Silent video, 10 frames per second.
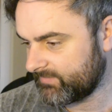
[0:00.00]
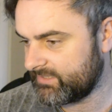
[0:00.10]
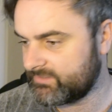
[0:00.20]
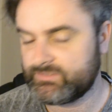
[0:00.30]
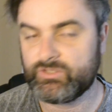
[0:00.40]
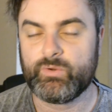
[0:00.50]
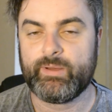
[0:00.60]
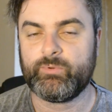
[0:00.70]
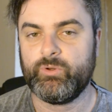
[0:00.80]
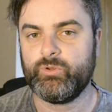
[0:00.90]
So
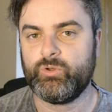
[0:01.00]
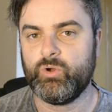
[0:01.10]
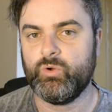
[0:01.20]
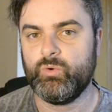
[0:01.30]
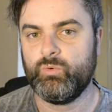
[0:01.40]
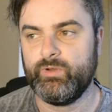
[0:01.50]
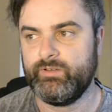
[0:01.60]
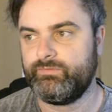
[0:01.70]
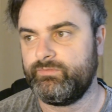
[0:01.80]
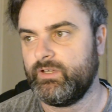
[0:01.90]
I'm going to go
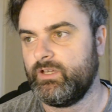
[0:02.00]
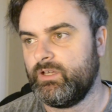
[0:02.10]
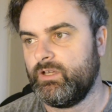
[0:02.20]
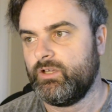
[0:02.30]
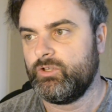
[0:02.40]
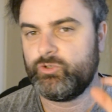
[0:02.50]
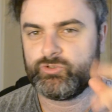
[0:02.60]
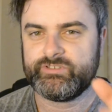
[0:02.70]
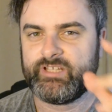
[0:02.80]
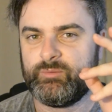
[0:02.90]
with
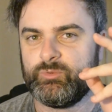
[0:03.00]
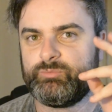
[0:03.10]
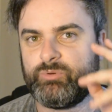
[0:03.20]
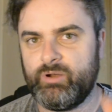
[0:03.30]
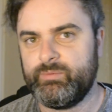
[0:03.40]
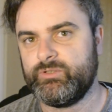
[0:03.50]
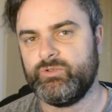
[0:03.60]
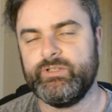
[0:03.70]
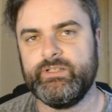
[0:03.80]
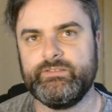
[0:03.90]
Houston Dynamo. Probably
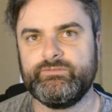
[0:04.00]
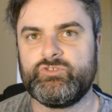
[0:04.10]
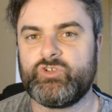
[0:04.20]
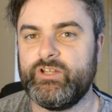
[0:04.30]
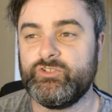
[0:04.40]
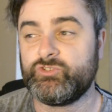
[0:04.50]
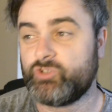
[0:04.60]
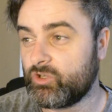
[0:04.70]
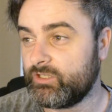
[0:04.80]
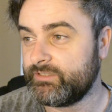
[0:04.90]
going to try and
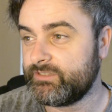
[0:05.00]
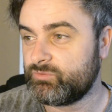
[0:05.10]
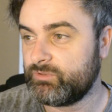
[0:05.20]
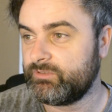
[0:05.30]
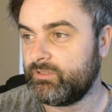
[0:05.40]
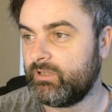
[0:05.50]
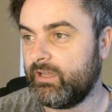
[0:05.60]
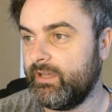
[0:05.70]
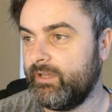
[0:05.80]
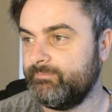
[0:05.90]
struggle in this one.
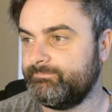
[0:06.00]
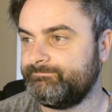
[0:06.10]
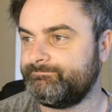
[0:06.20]
Unless